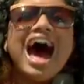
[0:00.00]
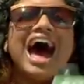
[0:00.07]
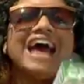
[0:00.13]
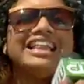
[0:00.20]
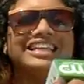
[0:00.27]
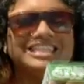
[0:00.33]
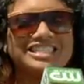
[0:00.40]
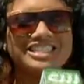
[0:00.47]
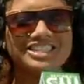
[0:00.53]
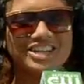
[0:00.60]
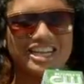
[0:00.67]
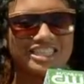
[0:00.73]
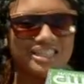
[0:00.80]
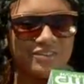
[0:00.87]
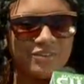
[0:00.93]
Hi, this is
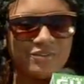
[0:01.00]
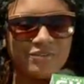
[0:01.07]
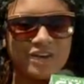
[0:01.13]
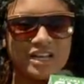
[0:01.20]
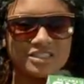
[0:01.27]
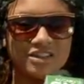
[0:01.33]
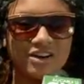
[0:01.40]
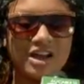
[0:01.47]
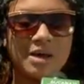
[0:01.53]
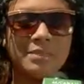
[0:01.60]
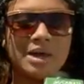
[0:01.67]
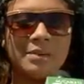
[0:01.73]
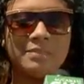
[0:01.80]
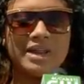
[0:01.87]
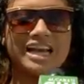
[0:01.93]
Tracy from Fresno. Coming
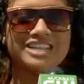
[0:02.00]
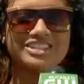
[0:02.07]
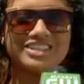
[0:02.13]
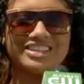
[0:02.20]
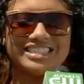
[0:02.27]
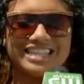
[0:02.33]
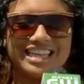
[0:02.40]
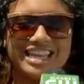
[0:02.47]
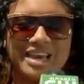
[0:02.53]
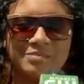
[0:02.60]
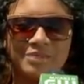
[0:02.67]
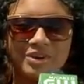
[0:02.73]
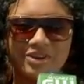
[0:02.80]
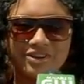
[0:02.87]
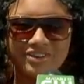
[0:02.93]
up next on the
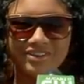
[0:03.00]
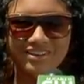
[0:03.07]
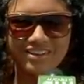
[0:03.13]
CW.